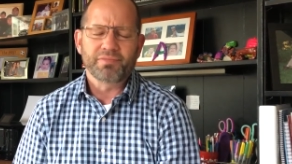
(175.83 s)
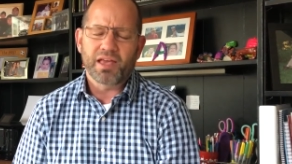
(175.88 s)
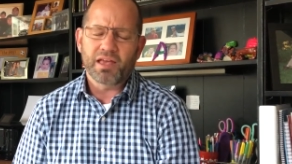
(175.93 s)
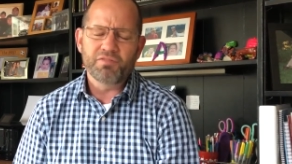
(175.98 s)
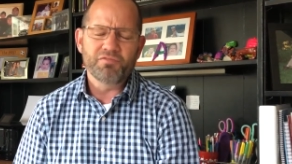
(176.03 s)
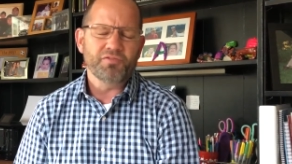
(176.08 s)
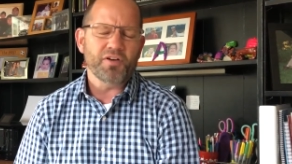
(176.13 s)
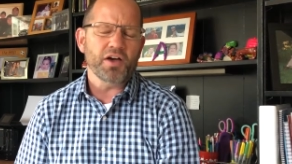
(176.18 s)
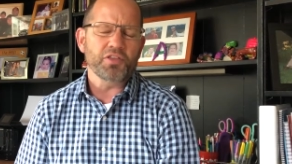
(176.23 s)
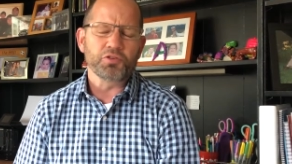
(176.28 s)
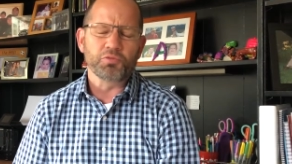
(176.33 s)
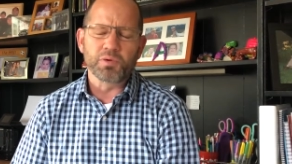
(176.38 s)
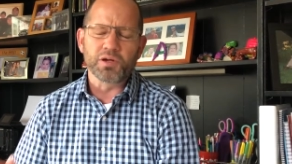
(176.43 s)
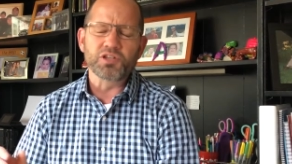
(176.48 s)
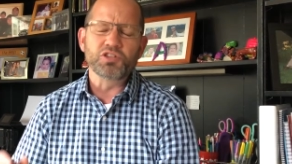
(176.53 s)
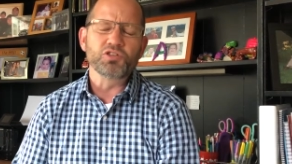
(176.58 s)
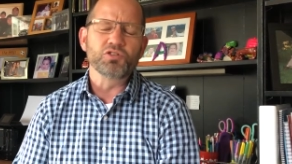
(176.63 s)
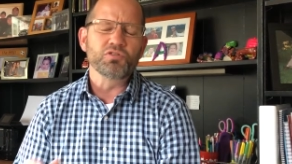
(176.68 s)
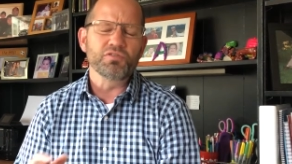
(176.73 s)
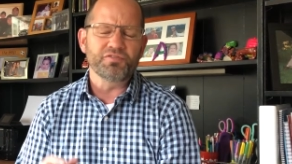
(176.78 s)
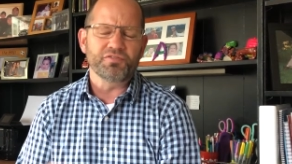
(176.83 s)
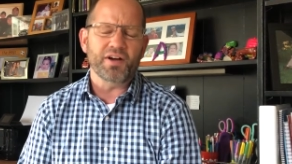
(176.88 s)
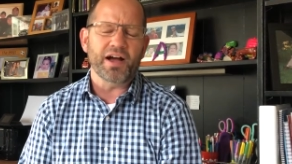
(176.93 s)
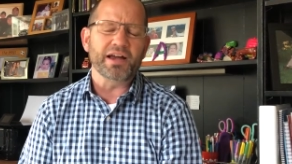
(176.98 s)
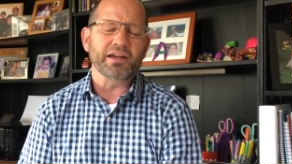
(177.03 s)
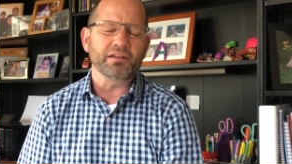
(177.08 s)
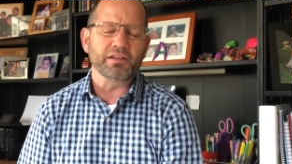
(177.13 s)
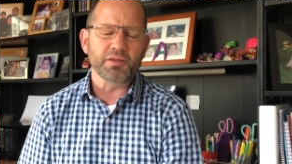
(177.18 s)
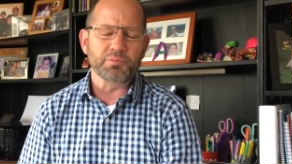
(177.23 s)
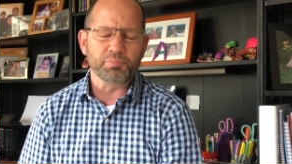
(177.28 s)
And Father, we do
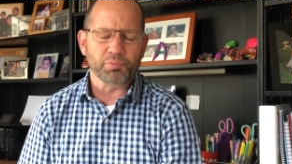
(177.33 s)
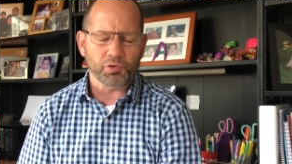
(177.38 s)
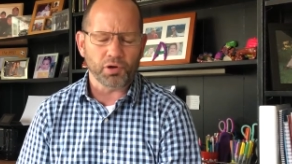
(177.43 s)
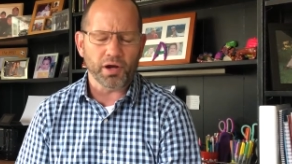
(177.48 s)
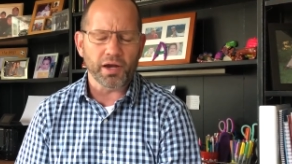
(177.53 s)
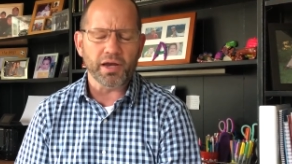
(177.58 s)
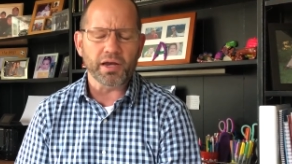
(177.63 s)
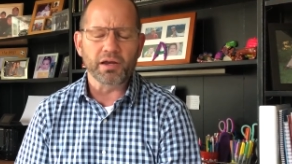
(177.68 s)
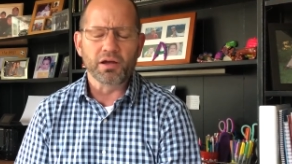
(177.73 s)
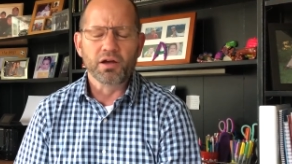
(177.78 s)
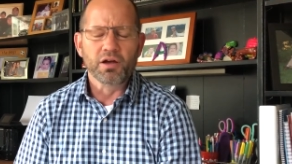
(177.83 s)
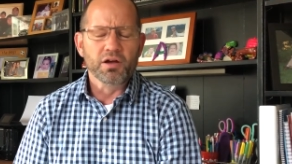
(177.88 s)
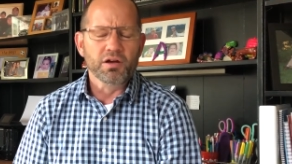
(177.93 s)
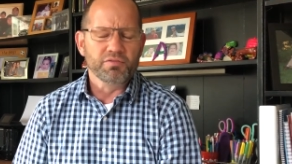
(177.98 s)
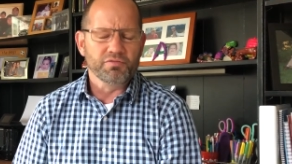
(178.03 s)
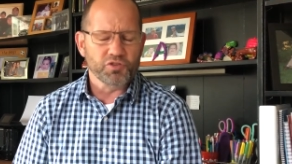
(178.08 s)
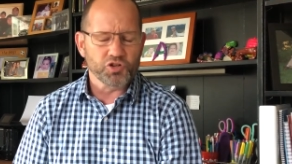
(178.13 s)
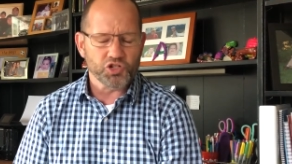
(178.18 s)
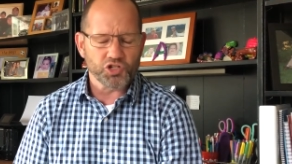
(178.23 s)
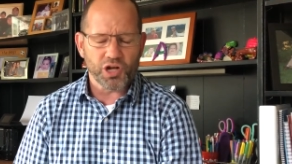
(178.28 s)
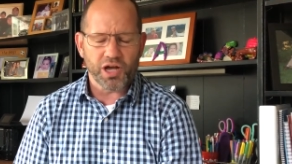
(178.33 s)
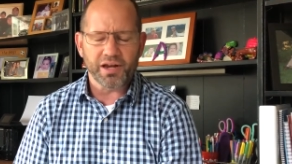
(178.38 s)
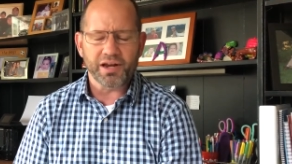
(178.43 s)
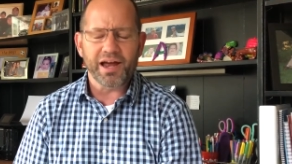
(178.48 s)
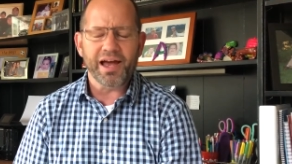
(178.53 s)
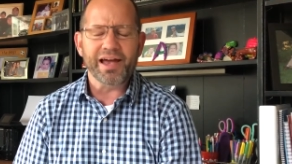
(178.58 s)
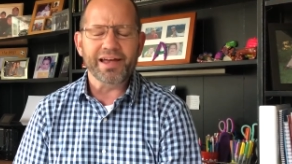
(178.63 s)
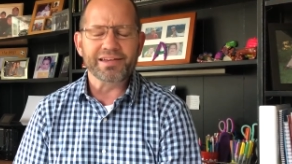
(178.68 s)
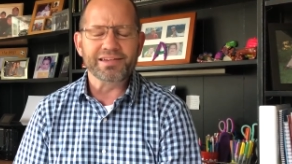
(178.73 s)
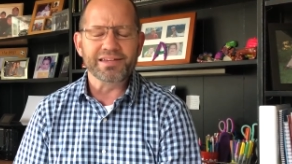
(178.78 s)
finally pray for
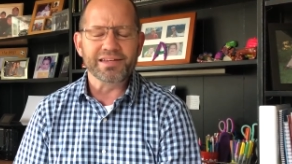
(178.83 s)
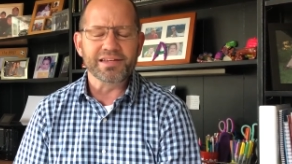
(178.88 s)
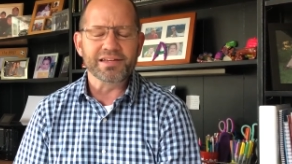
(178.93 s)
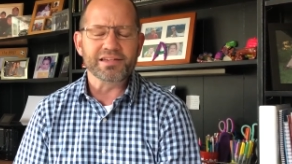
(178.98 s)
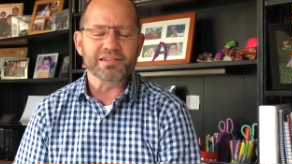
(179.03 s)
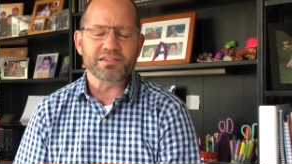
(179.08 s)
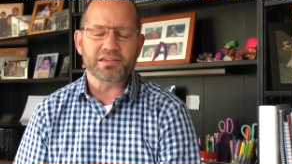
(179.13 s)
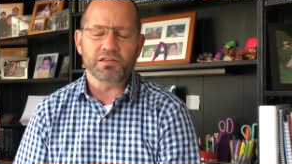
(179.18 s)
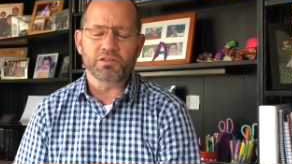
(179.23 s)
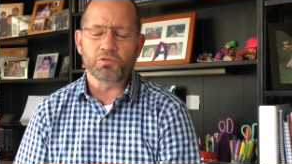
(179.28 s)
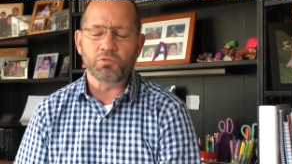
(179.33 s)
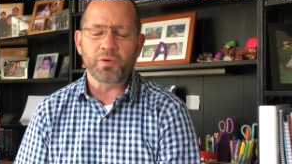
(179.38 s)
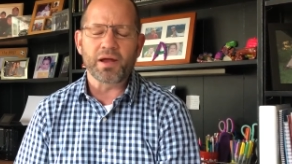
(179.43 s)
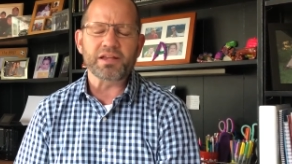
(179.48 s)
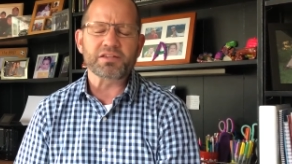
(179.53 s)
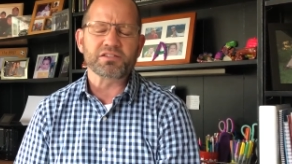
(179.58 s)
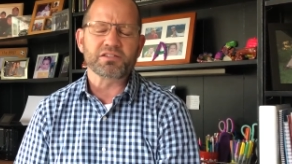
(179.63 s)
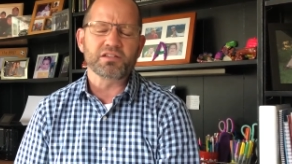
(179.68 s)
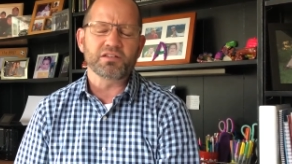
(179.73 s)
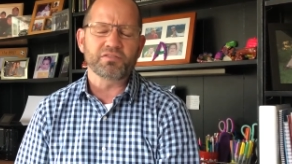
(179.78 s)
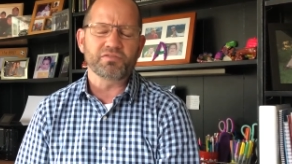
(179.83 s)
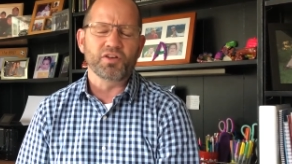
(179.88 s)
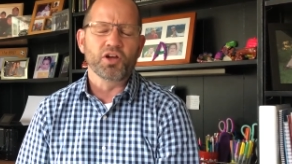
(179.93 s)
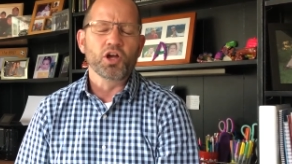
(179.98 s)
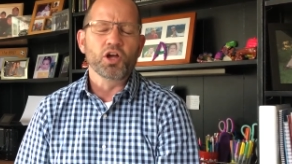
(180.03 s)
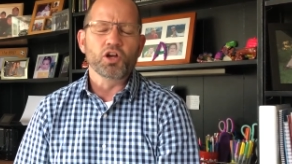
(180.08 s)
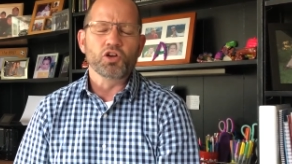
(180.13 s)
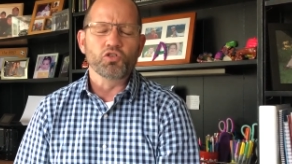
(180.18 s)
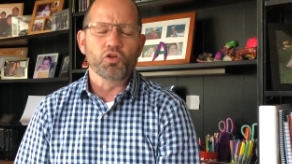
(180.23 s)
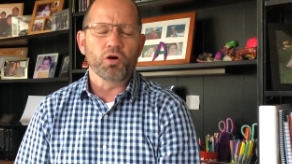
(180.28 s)
Shauna Ideas and the rest of
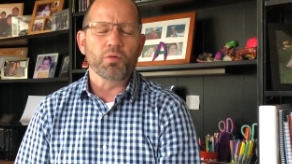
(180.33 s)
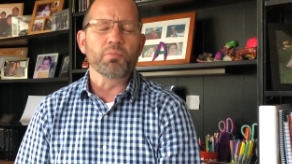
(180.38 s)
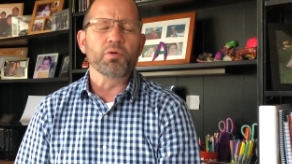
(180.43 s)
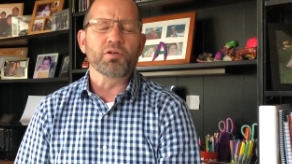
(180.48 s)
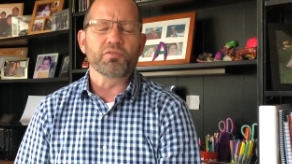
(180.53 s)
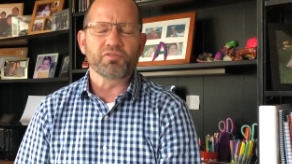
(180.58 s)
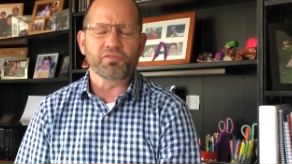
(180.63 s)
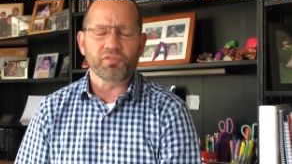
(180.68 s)
Norbert